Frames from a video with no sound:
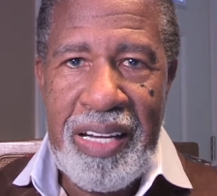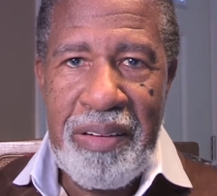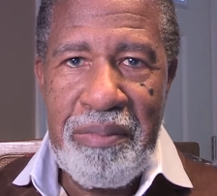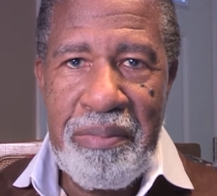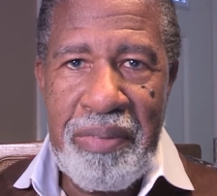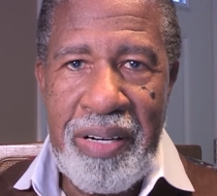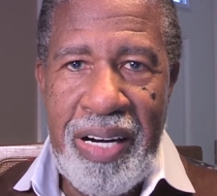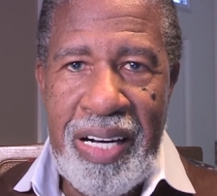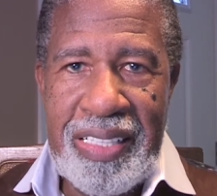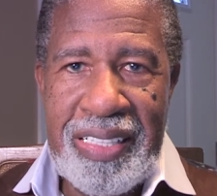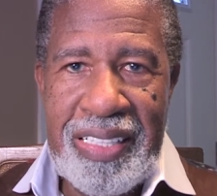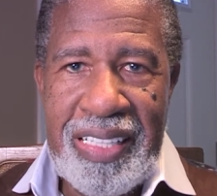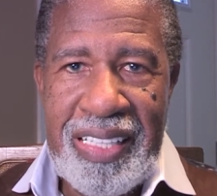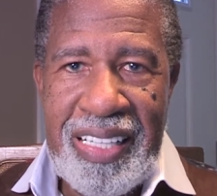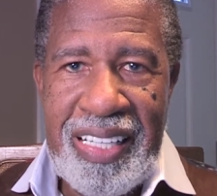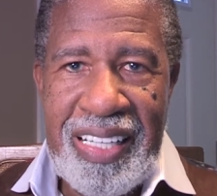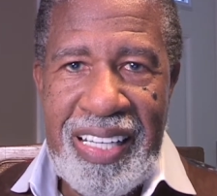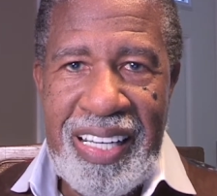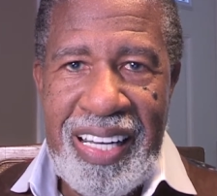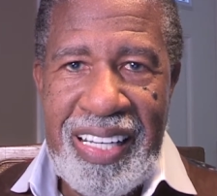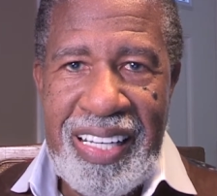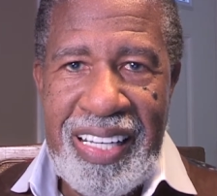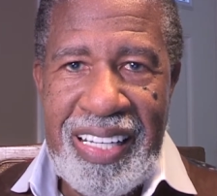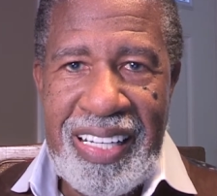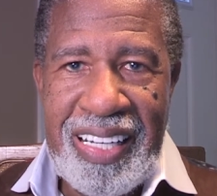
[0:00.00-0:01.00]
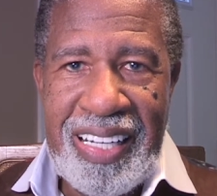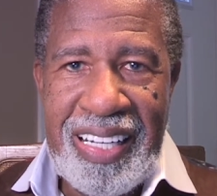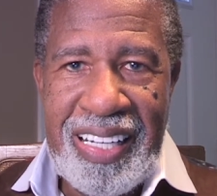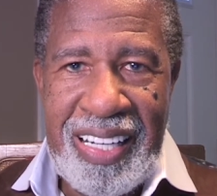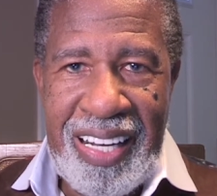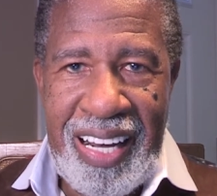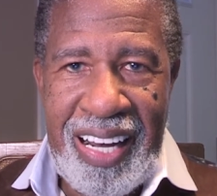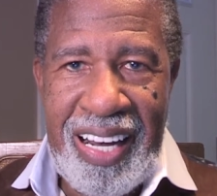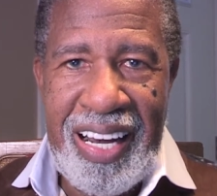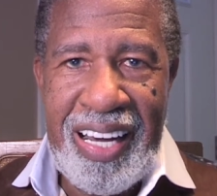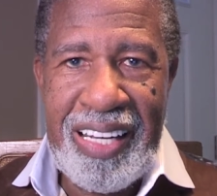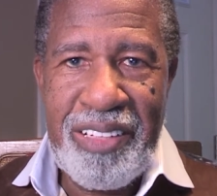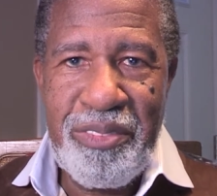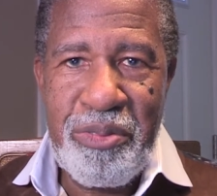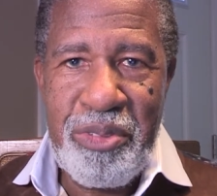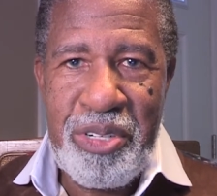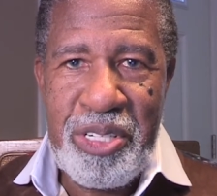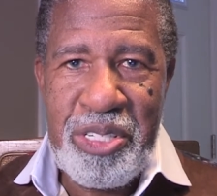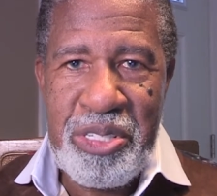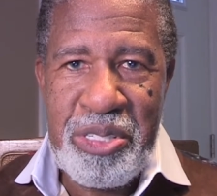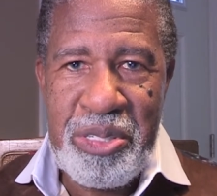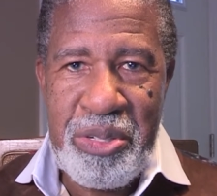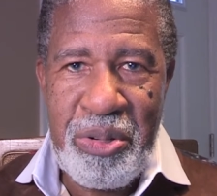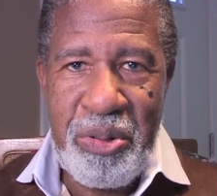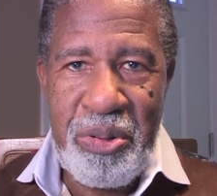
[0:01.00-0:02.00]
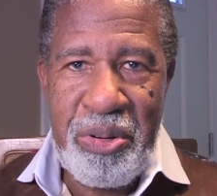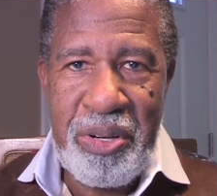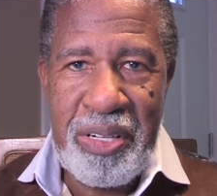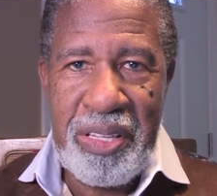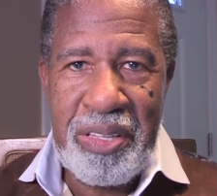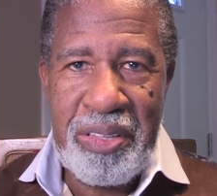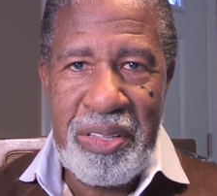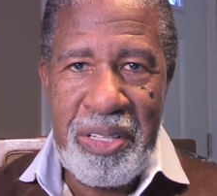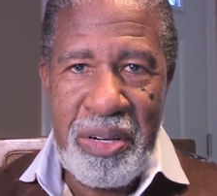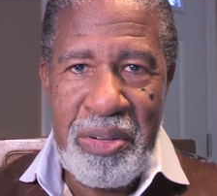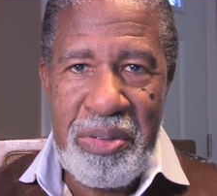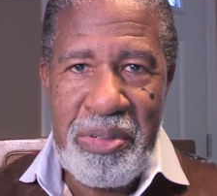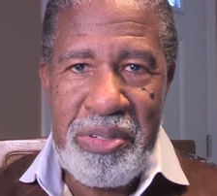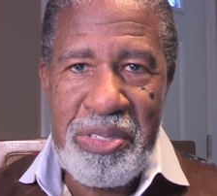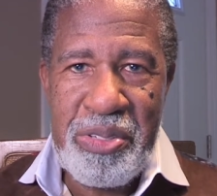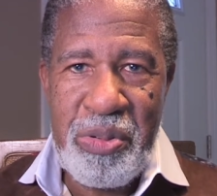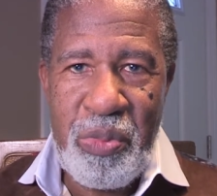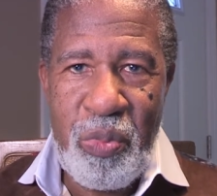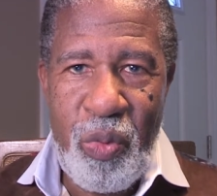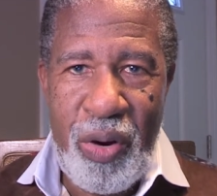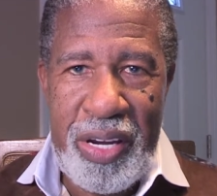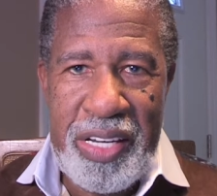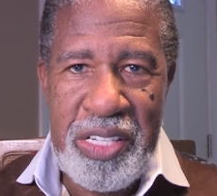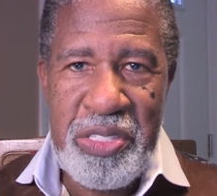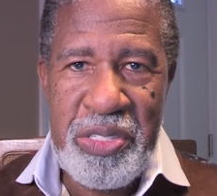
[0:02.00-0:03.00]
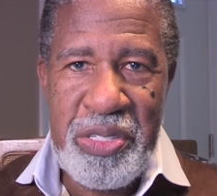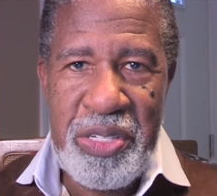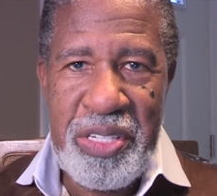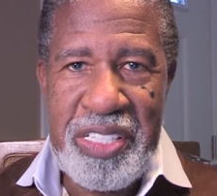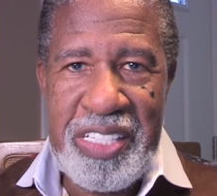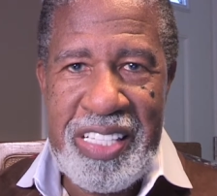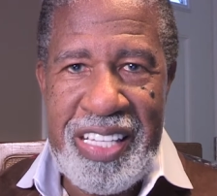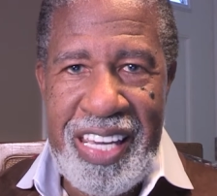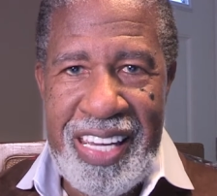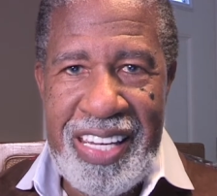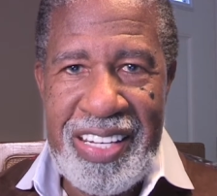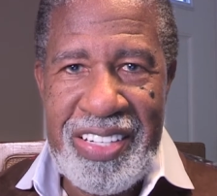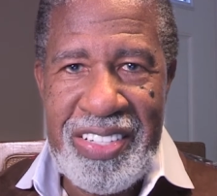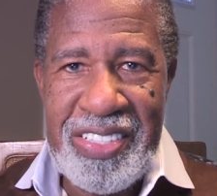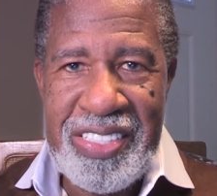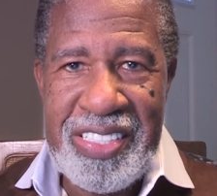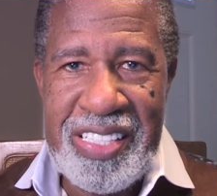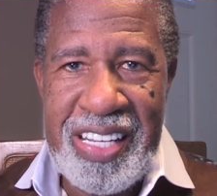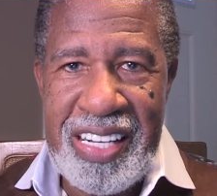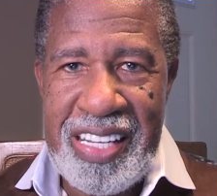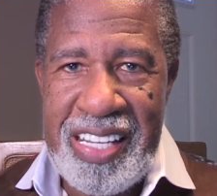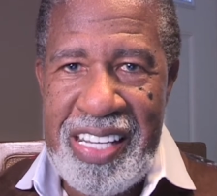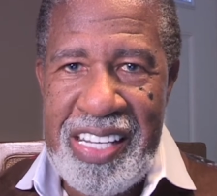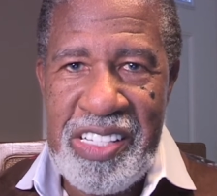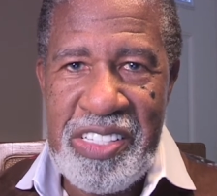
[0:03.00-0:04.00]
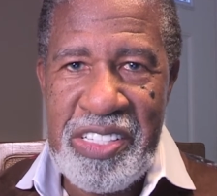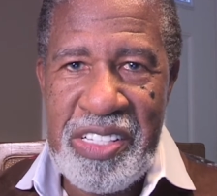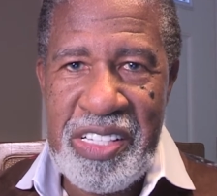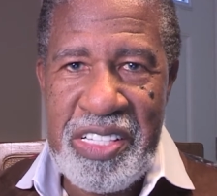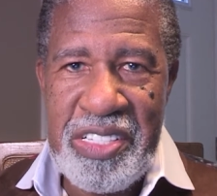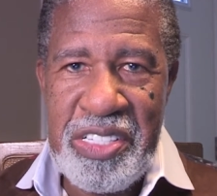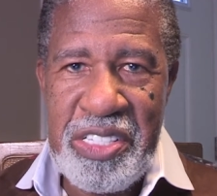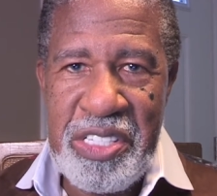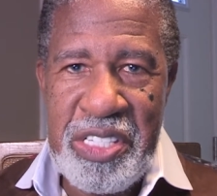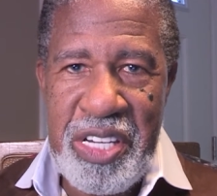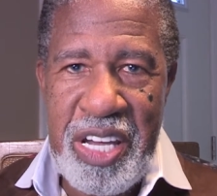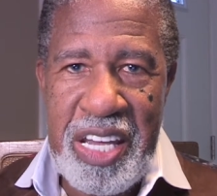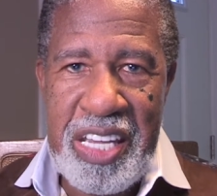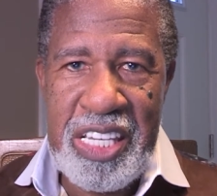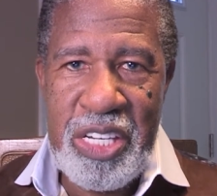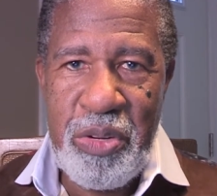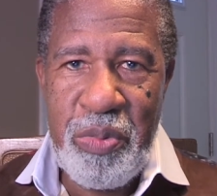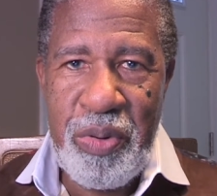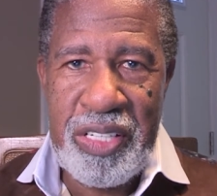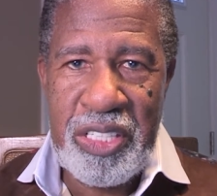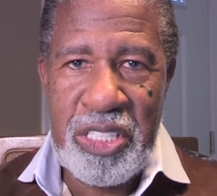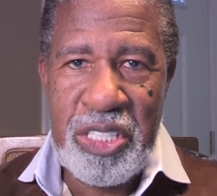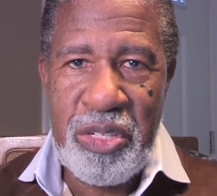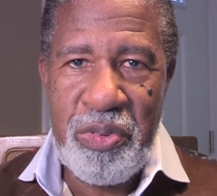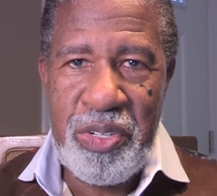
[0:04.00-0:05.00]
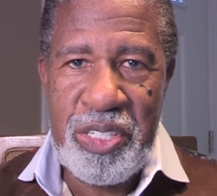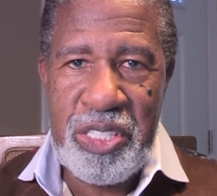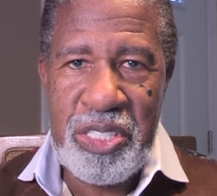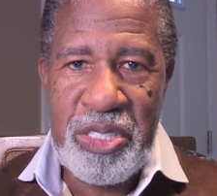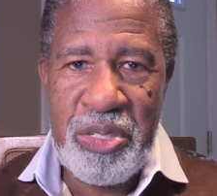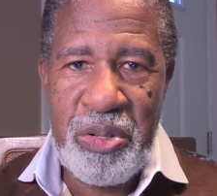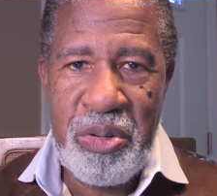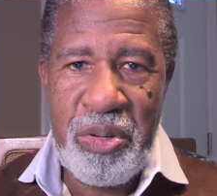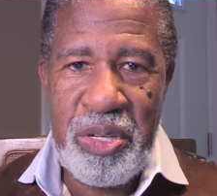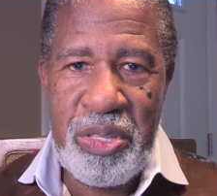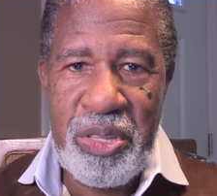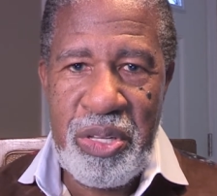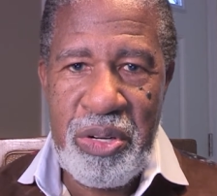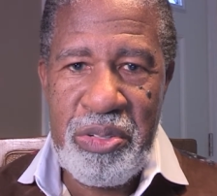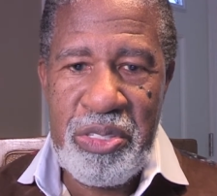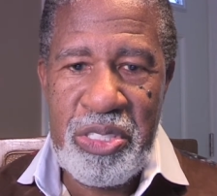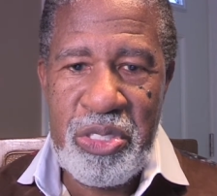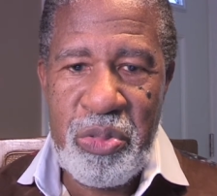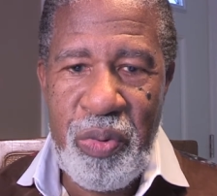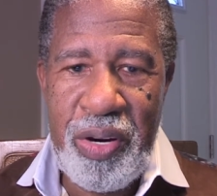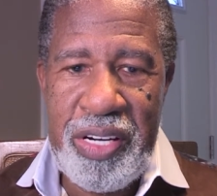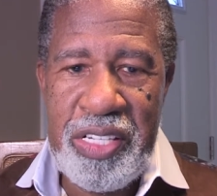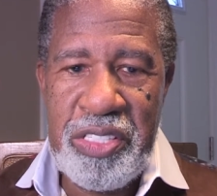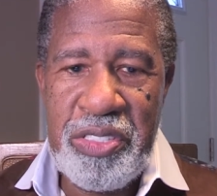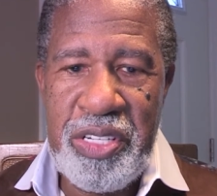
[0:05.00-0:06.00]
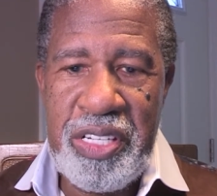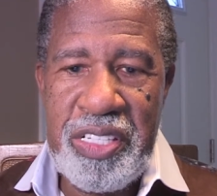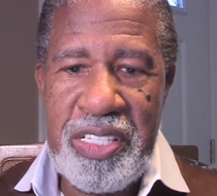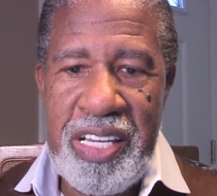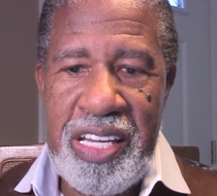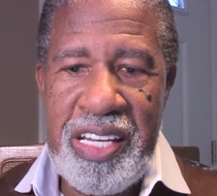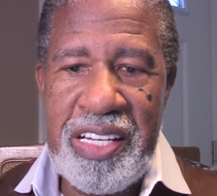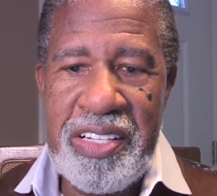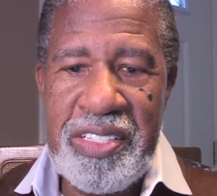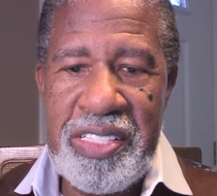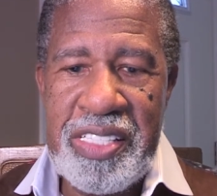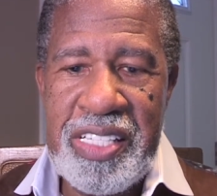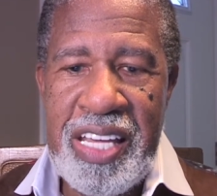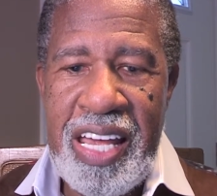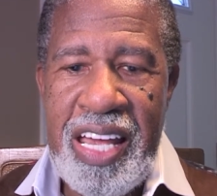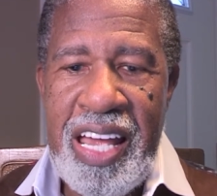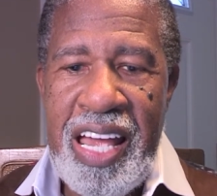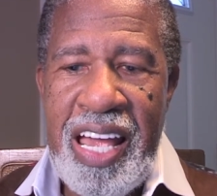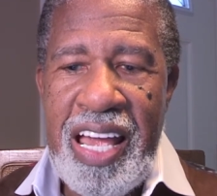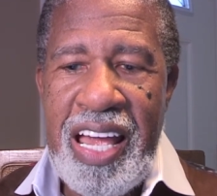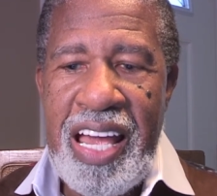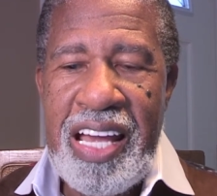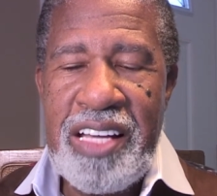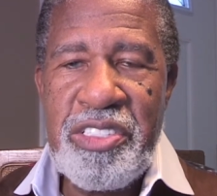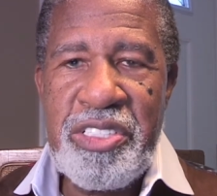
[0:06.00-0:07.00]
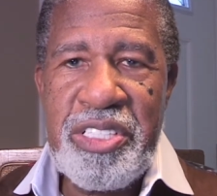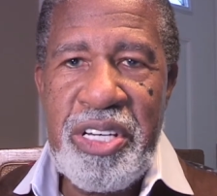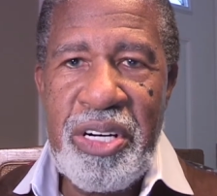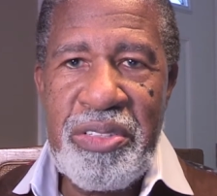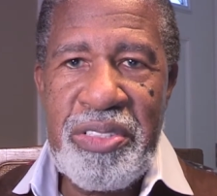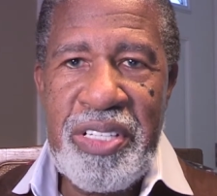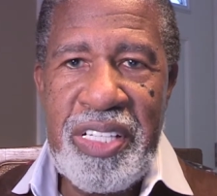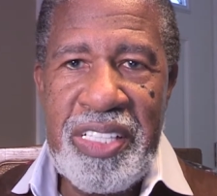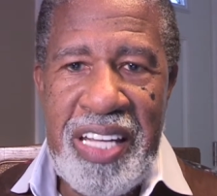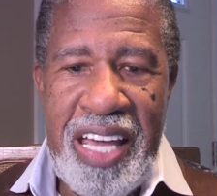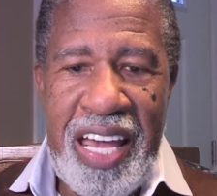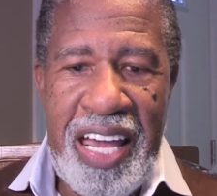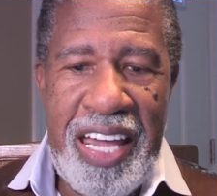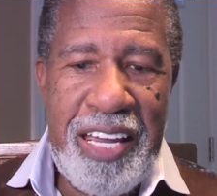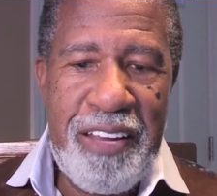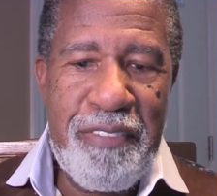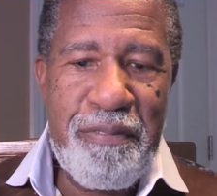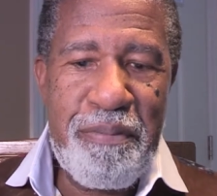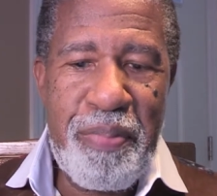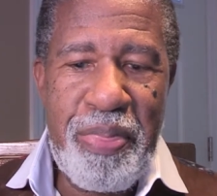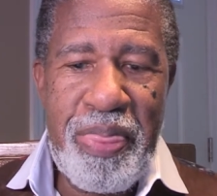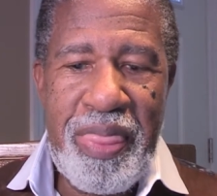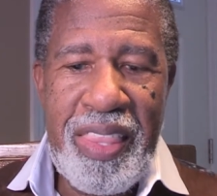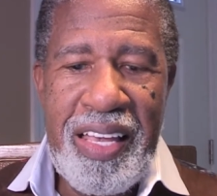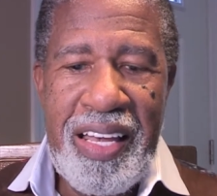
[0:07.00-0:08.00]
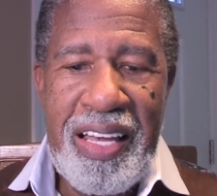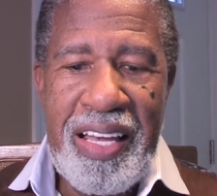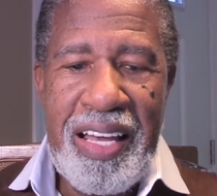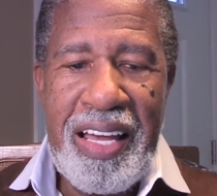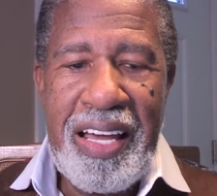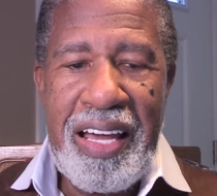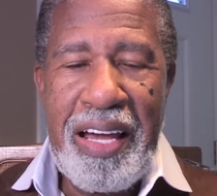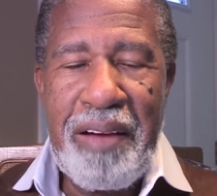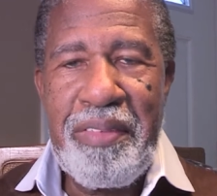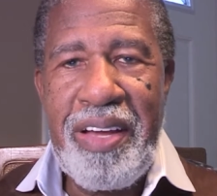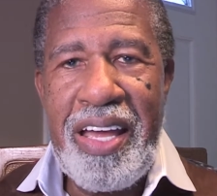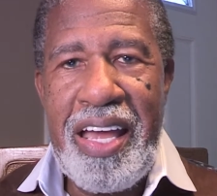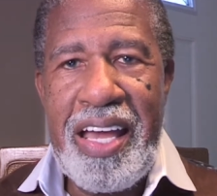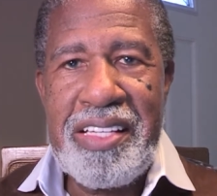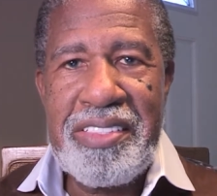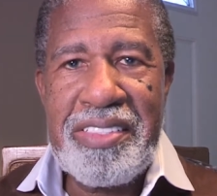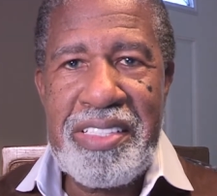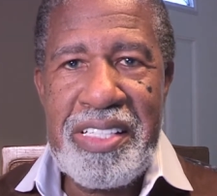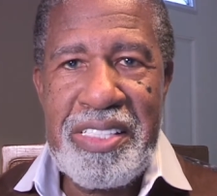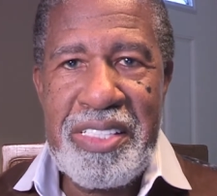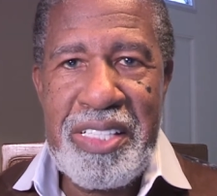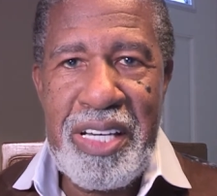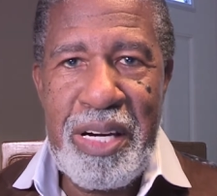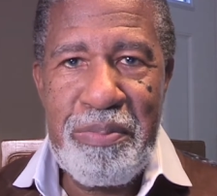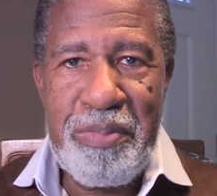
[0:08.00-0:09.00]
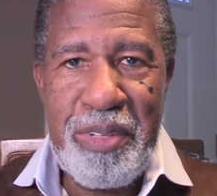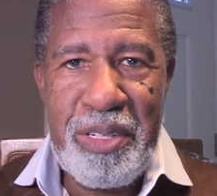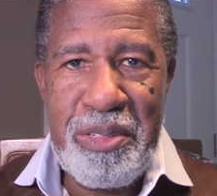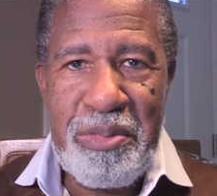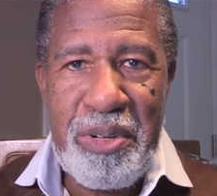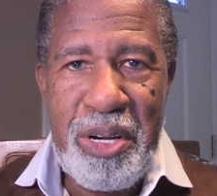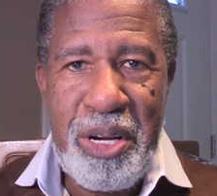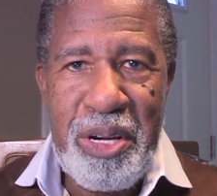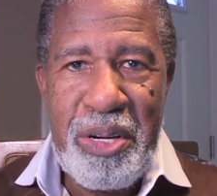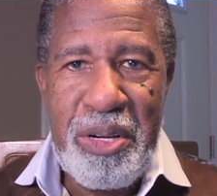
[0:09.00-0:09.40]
But God restored those wasted years and He's continuing to restore those wasted years. And so today, I'm going to ask you something.